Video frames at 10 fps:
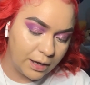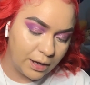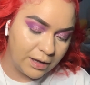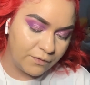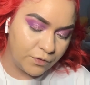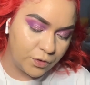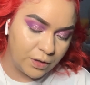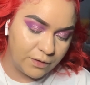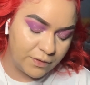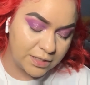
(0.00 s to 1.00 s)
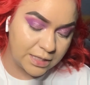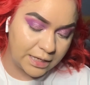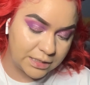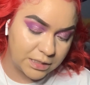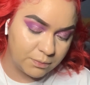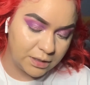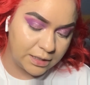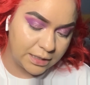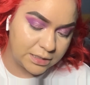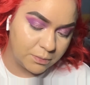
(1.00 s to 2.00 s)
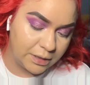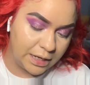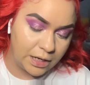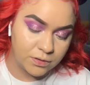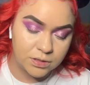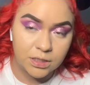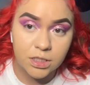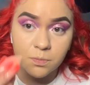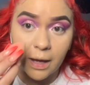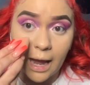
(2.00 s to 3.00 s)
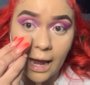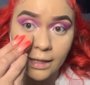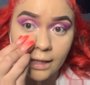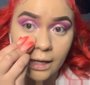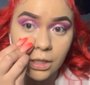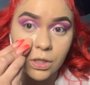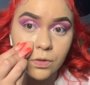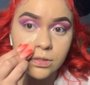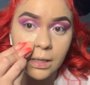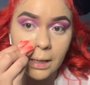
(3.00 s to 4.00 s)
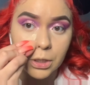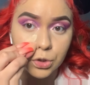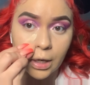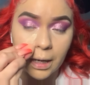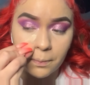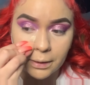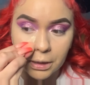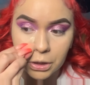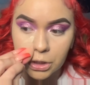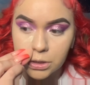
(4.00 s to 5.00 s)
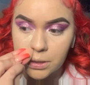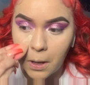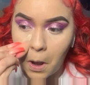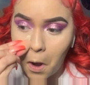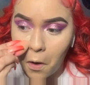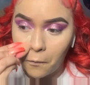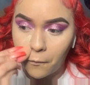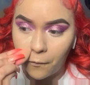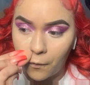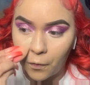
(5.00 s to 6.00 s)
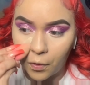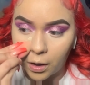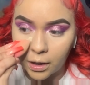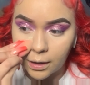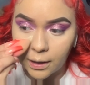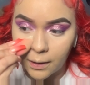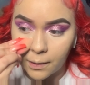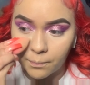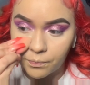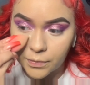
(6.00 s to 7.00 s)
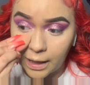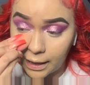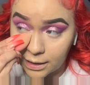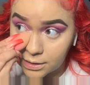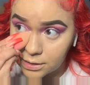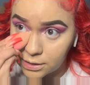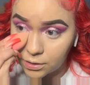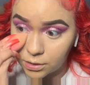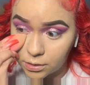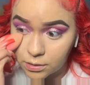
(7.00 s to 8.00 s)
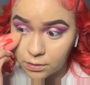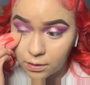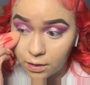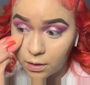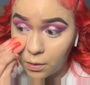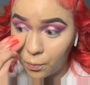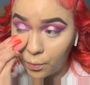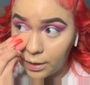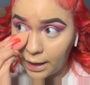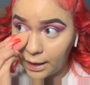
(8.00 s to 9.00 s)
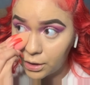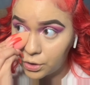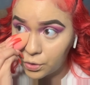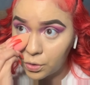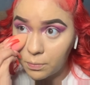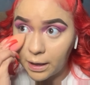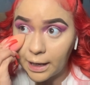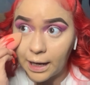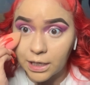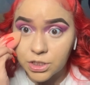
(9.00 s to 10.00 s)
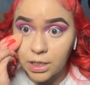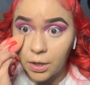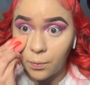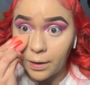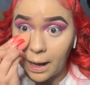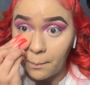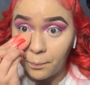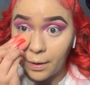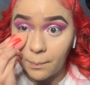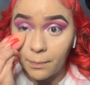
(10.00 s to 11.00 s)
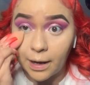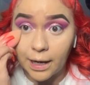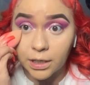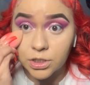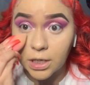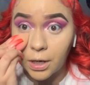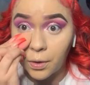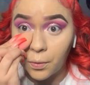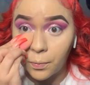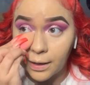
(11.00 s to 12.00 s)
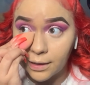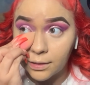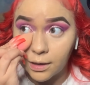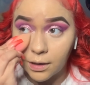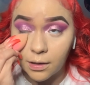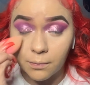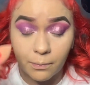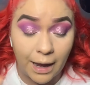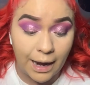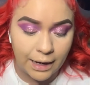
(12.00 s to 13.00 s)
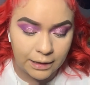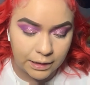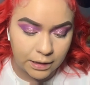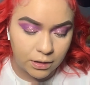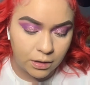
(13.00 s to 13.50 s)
if it's like something that somebody else does, but I like using dry blenders for like concealer. When I do my eyeshadow, when I prep my eyeshadow with my eyelid